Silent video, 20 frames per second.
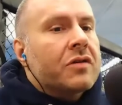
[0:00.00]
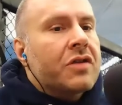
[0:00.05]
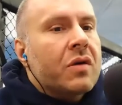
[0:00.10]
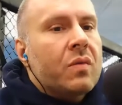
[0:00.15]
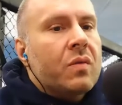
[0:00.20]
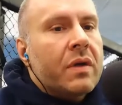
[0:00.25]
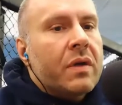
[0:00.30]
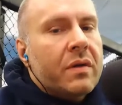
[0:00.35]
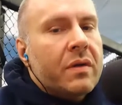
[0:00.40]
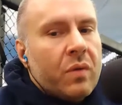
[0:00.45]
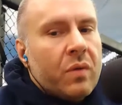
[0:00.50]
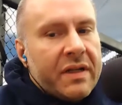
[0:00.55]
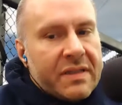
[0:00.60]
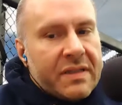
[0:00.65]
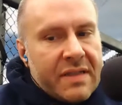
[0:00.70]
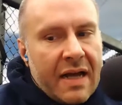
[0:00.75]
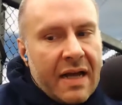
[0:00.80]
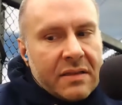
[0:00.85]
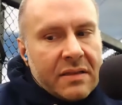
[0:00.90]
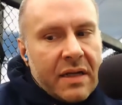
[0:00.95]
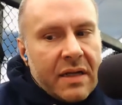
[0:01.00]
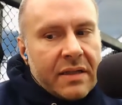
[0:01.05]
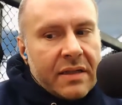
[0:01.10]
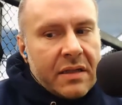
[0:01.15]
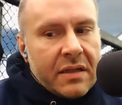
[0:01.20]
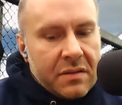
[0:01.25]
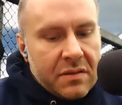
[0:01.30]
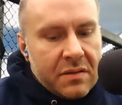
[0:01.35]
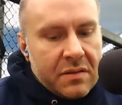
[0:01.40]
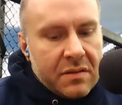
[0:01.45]
what it sounds like
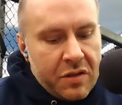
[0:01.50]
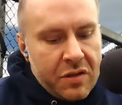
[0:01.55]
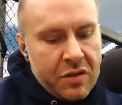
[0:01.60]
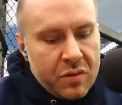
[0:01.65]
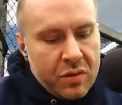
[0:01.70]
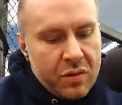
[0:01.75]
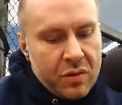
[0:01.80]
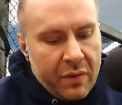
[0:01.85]
to you,